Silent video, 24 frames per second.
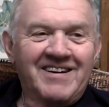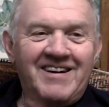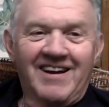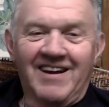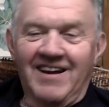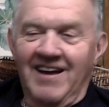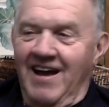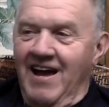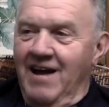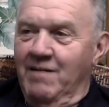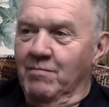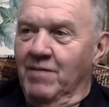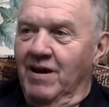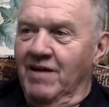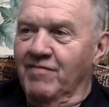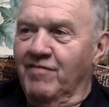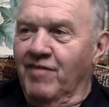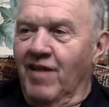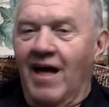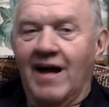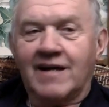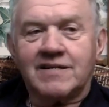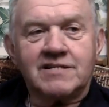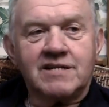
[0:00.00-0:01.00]
And I had my
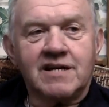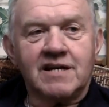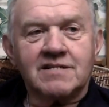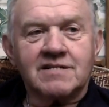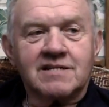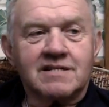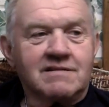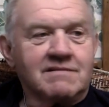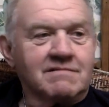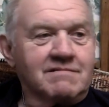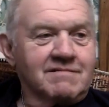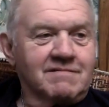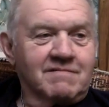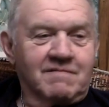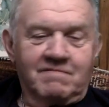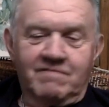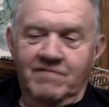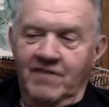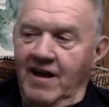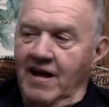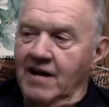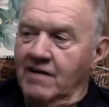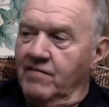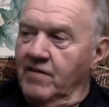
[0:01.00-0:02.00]
flak vest,
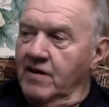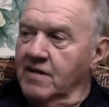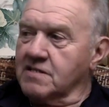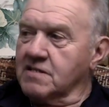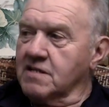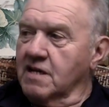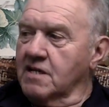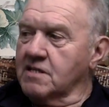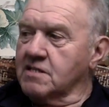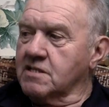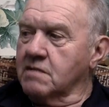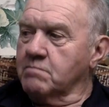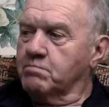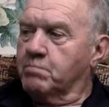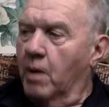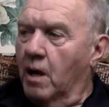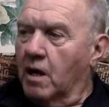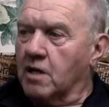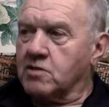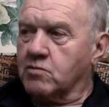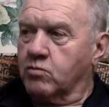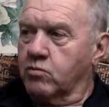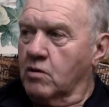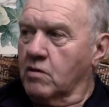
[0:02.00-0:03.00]
and I said,
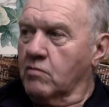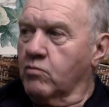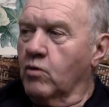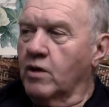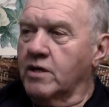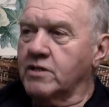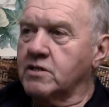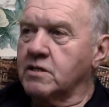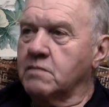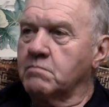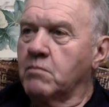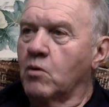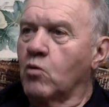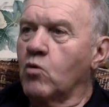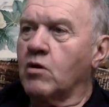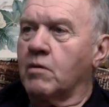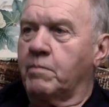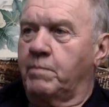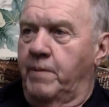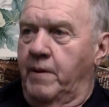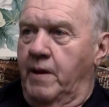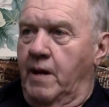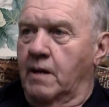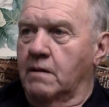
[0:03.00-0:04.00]
Bosworth, where's your mortar
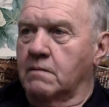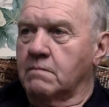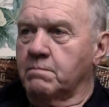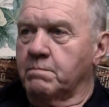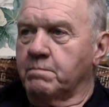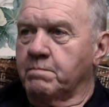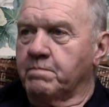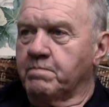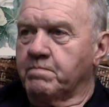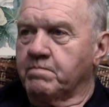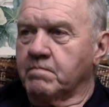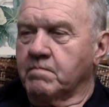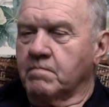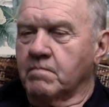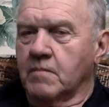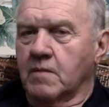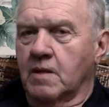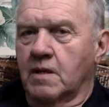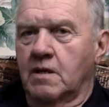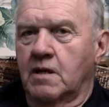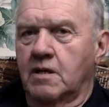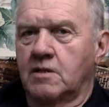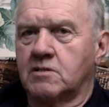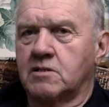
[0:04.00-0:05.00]
pit?
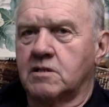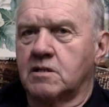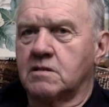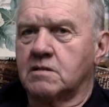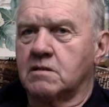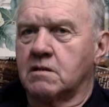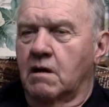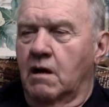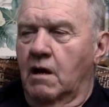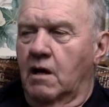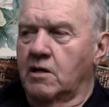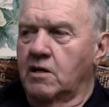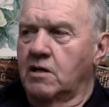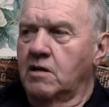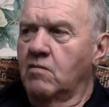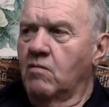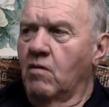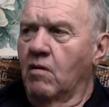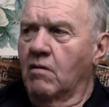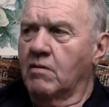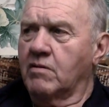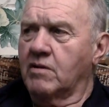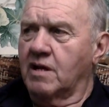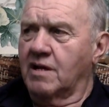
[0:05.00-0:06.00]
He says, are
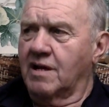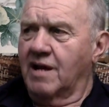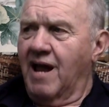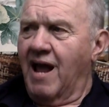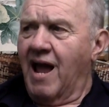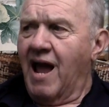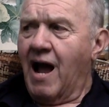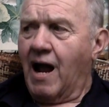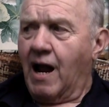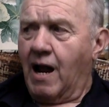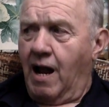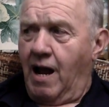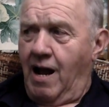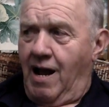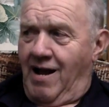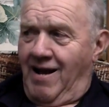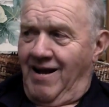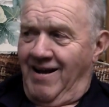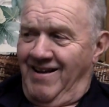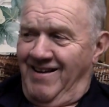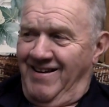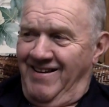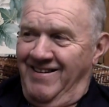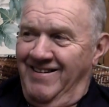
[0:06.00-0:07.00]
you on the deck?
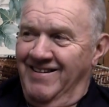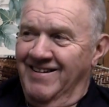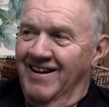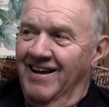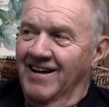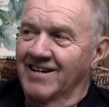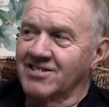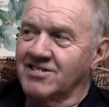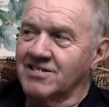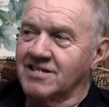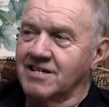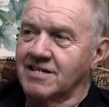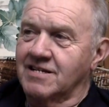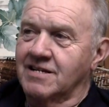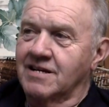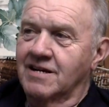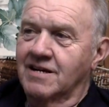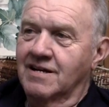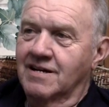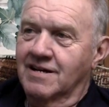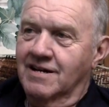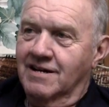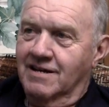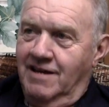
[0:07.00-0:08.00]
And I said,
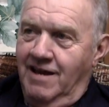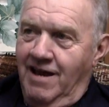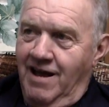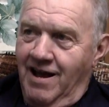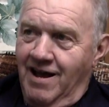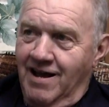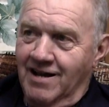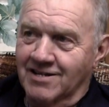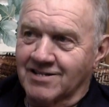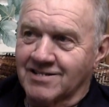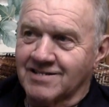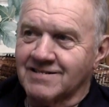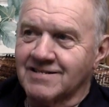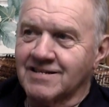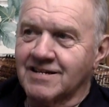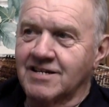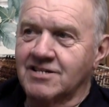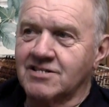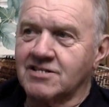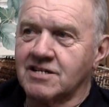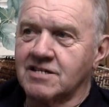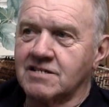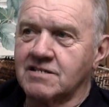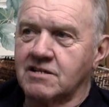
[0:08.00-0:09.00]
yes.
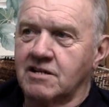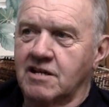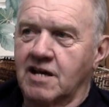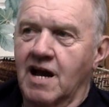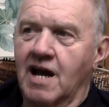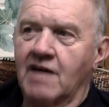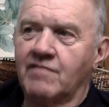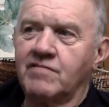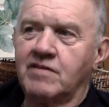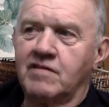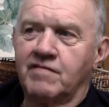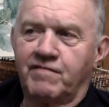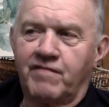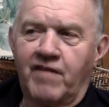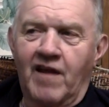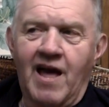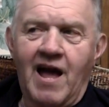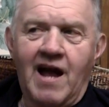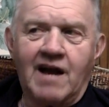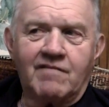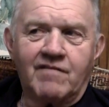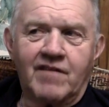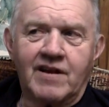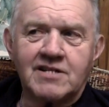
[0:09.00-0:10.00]
He says, do you have your
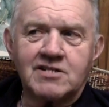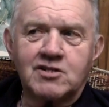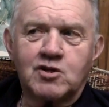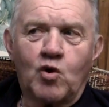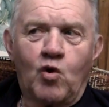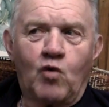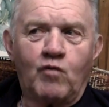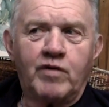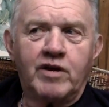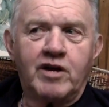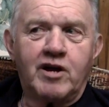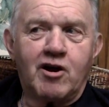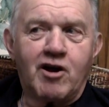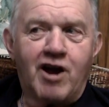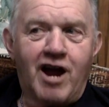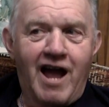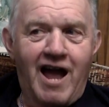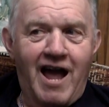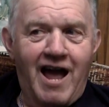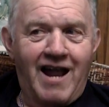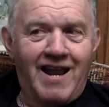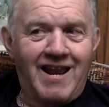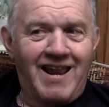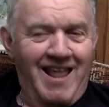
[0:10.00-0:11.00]
flak vest over your
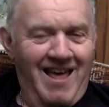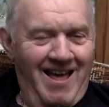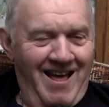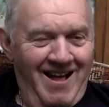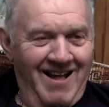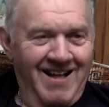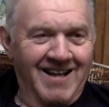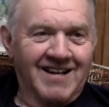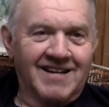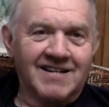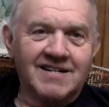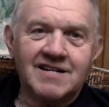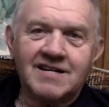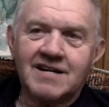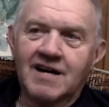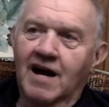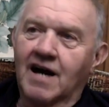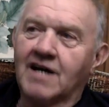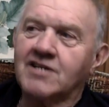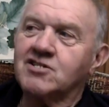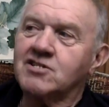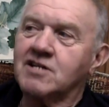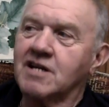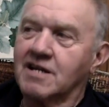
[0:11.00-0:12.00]
head?
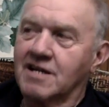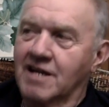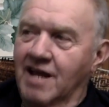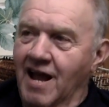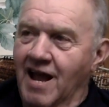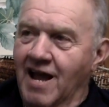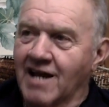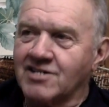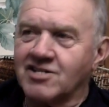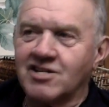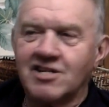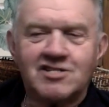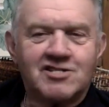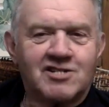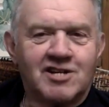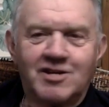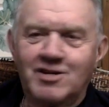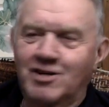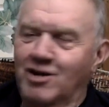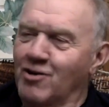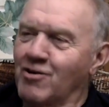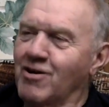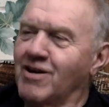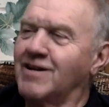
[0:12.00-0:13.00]
I said, yes. He
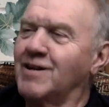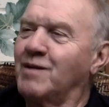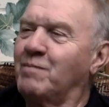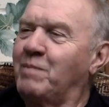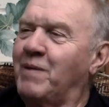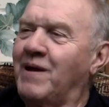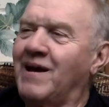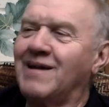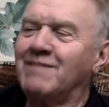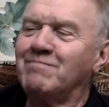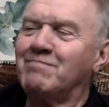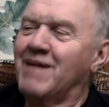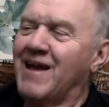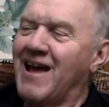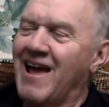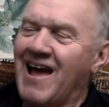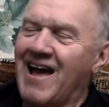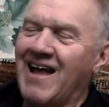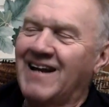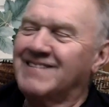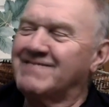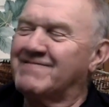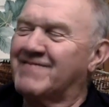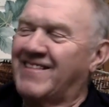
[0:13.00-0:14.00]
said, you're in the pit,
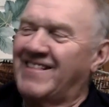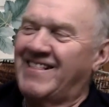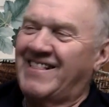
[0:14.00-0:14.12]
man.